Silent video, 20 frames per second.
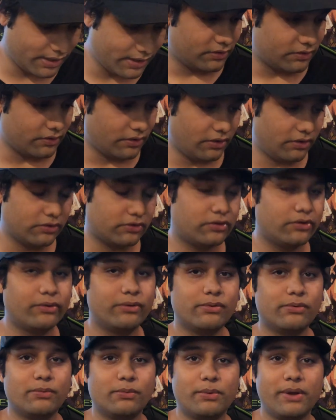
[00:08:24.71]
There's
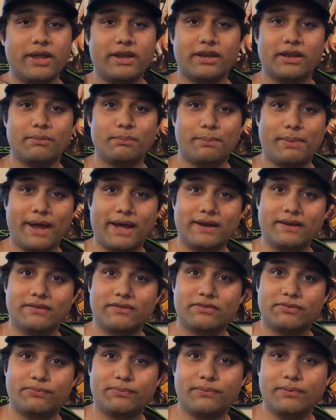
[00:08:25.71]
also weight and
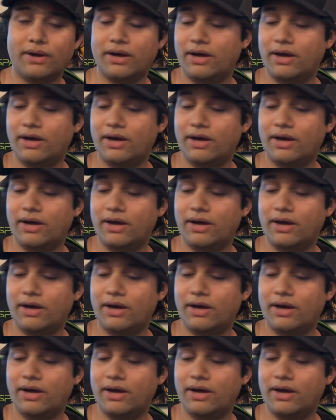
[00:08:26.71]
balance